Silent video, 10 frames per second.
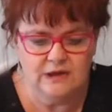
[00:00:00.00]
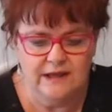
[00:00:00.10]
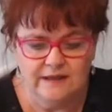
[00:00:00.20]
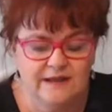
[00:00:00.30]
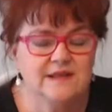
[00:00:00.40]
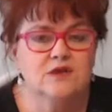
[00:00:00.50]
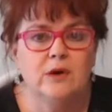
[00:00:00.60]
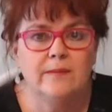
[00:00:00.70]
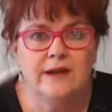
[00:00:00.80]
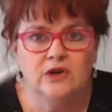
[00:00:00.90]
this is
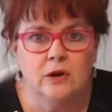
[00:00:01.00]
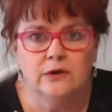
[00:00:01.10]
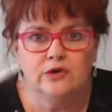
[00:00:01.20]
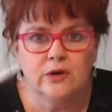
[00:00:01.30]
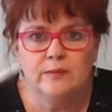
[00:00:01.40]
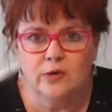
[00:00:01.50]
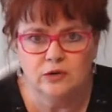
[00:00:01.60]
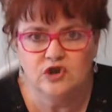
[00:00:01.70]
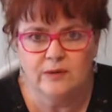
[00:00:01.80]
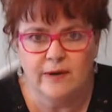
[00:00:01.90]
going to be a Dollar Tree
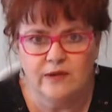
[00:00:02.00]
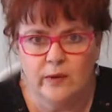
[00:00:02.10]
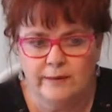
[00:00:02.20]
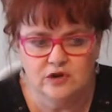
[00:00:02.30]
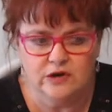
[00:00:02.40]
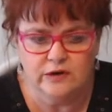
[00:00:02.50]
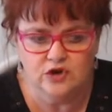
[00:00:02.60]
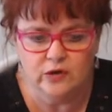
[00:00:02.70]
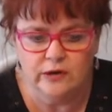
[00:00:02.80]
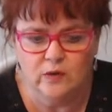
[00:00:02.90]
project, by the way. I'm just going to
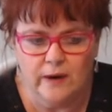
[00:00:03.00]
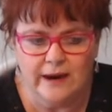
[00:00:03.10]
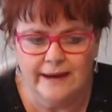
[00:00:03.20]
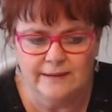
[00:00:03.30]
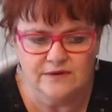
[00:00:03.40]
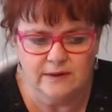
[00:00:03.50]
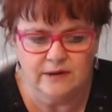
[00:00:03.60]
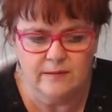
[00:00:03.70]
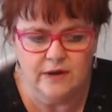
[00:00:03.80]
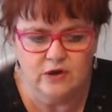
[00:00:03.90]
show you what items I'm
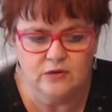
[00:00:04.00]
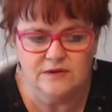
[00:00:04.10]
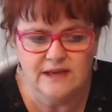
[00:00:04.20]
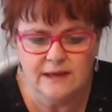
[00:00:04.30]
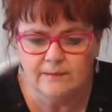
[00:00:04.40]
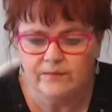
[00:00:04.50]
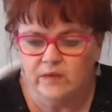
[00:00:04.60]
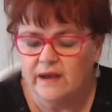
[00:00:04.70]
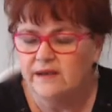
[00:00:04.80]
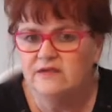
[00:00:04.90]
going to be
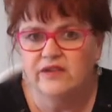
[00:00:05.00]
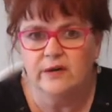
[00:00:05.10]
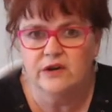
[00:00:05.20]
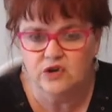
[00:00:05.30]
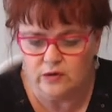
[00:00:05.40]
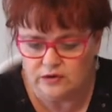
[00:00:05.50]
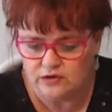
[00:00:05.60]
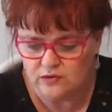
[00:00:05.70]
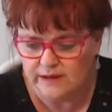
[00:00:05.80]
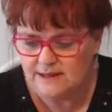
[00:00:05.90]
using. It's very short and
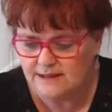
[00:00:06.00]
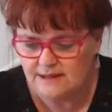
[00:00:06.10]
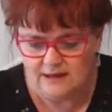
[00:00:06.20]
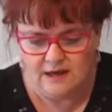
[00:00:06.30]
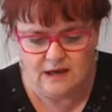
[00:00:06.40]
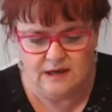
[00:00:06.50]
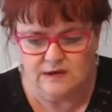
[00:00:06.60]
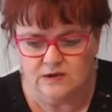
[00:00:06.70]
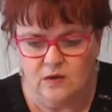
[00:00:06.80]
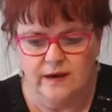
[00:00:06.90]
sweet.
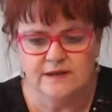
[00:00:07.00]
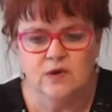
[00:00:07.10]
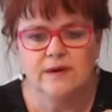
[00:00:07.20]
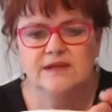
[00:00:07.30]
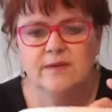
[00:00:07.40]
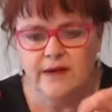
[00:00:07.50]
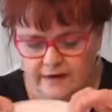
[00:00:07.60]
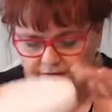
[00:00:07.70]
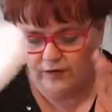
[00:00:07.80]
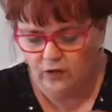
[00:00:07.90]
So it's going to be
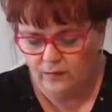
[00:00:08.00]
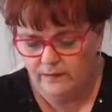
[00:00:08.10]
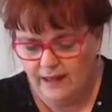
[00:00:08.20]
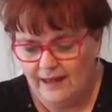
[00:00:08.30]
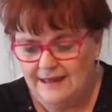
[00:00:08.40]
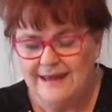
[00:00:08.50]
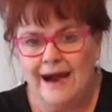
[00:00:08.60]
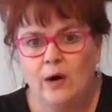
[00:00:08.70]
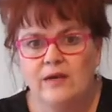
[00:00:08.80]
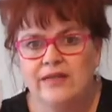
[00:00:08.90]
a foam.
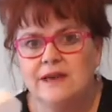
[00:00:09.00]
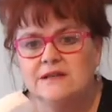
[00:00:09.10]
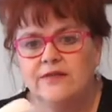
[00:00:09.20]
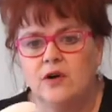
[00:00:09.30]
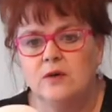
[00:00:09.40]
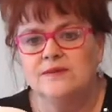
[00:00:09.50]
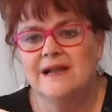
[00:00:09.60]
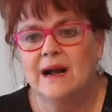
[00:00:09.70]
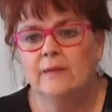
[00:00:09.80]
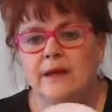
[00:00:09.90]
Now, these foams,
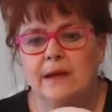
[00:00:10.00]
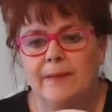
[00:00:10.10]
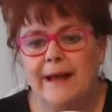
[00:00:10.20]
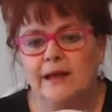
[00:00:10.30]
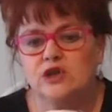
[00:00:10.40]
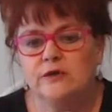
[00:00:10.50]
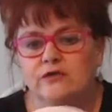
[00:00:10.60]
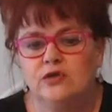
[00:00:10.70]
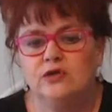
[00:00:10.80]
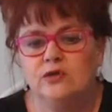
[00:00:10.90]
they come in a package
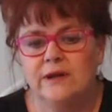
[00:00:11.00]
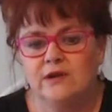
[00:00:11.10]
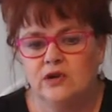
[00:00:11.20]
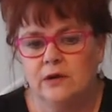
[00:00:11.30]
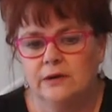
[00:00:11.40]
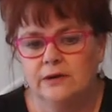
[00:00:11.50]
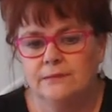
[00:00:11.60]
of 2 at the dollar.